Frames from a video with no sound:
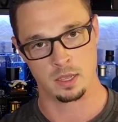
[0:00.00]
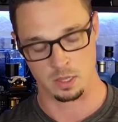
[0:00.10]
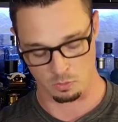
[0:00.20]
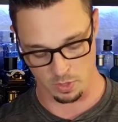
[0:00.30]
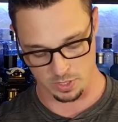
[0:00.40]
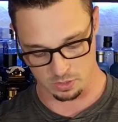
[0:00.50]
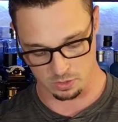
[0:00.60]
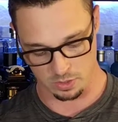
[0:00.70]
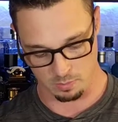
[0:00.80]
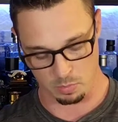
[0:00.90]
the
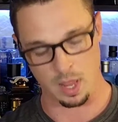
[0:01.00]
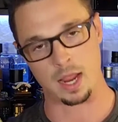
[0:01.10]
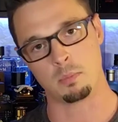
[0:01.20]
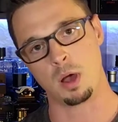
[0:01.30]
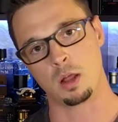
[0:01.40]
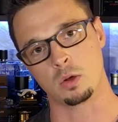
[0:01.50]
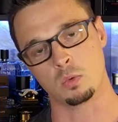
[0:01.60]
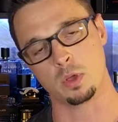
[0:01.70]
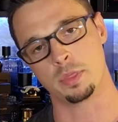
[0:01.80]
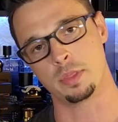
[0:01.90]
original in the black bottle
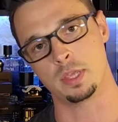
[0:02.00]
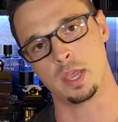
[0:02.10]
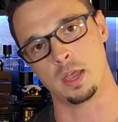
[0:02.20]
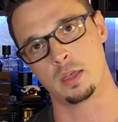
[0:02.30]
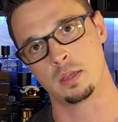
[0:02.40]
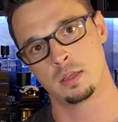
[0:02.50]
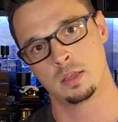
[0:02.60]
with the uh,